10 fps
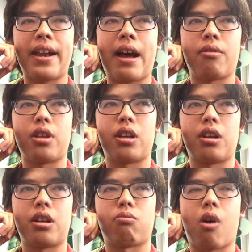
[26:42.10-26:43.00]
read out
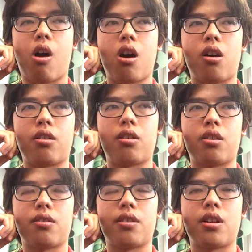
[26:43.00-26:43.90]
the wrong.
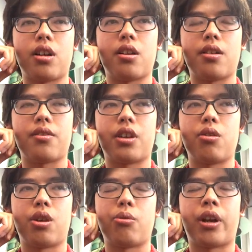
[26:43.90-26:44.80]

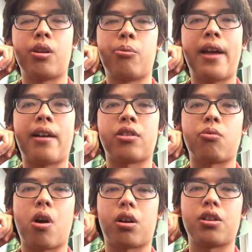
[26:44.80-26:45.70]
He read out the
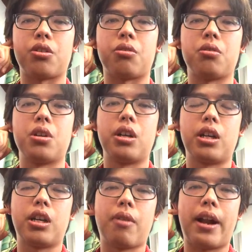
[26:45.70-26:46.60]
wrong clue.
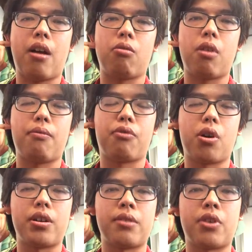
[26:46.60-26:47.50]
He read out
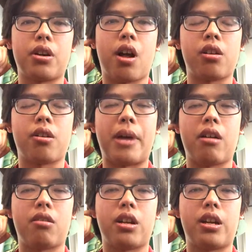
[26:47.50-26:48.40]
one for a different
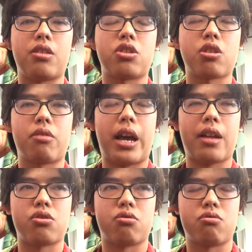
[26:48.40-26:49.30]
dollar amount, and so
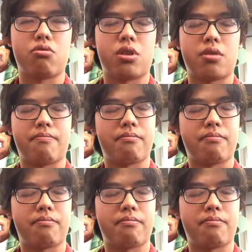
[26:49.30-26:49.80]
they had to